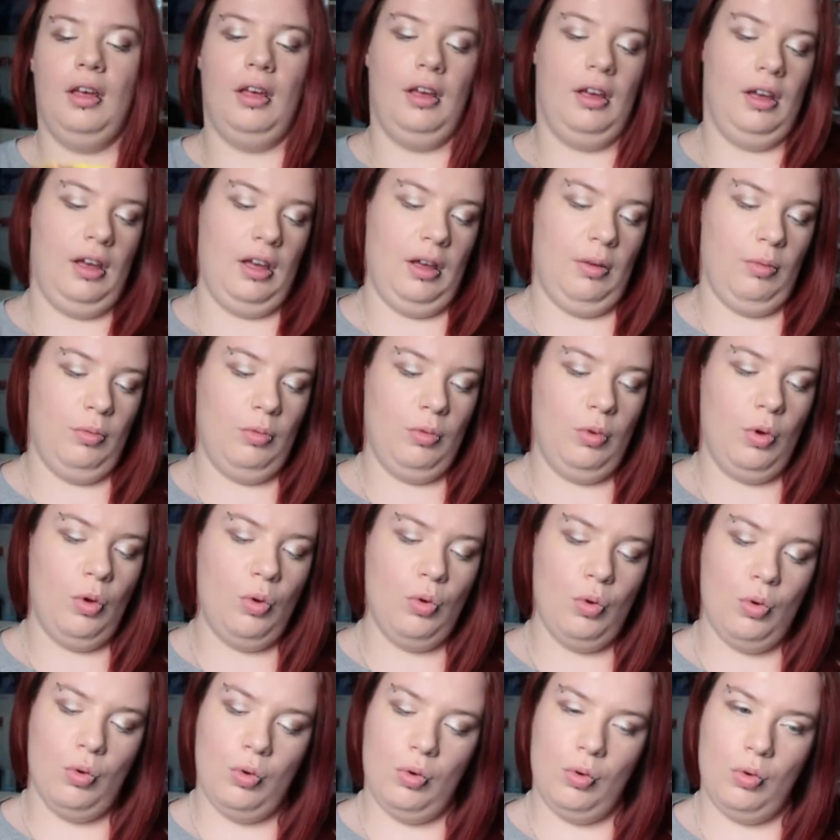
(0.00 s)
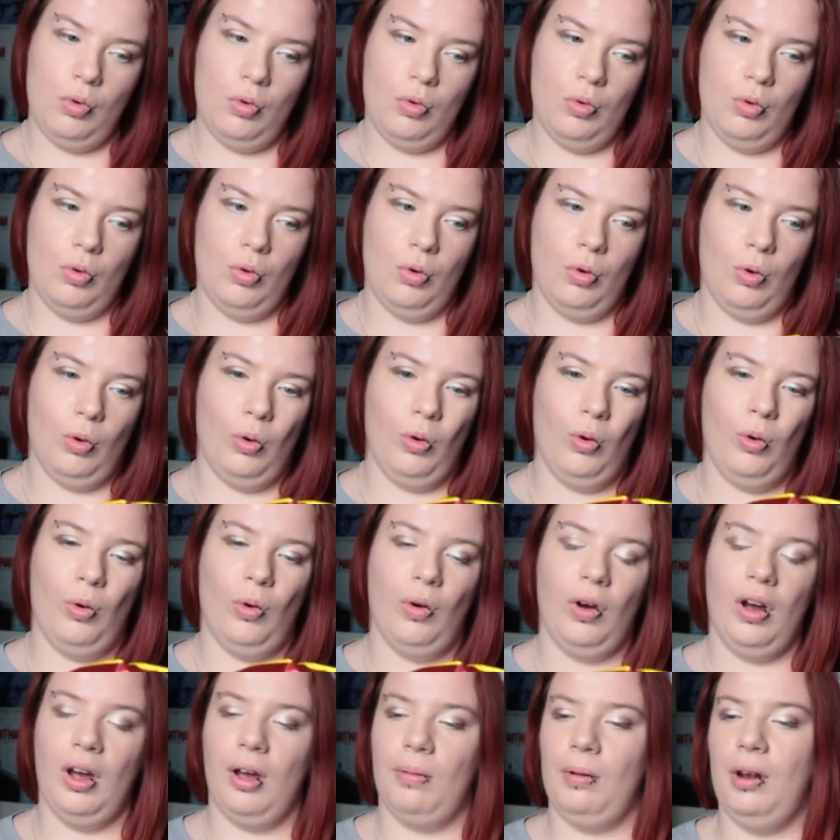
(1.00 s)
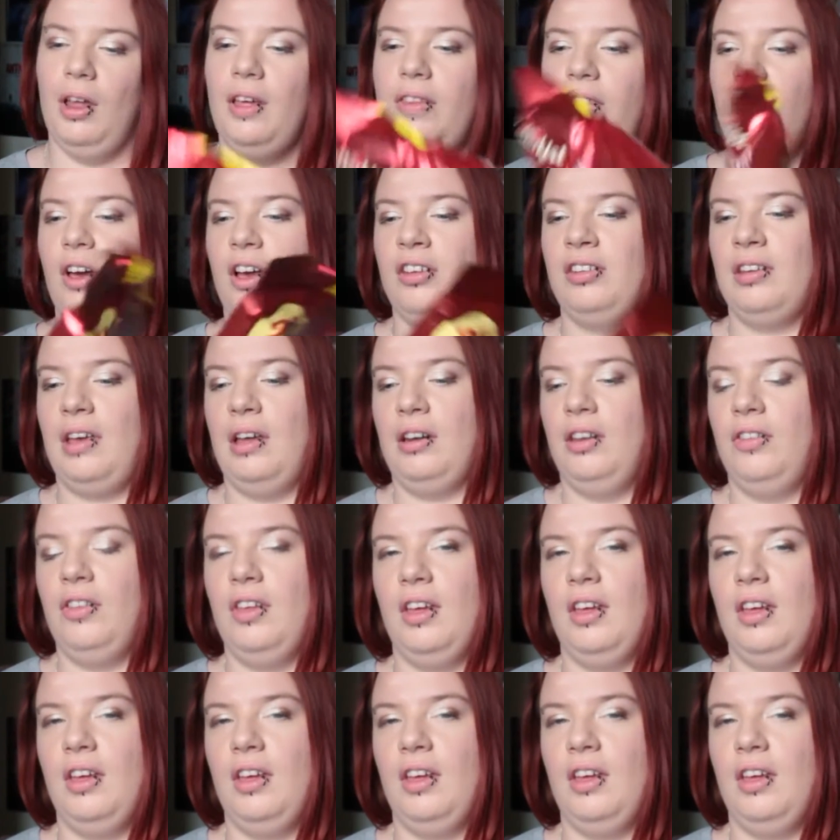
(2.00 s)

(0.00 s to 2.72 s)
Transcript: I like the sound of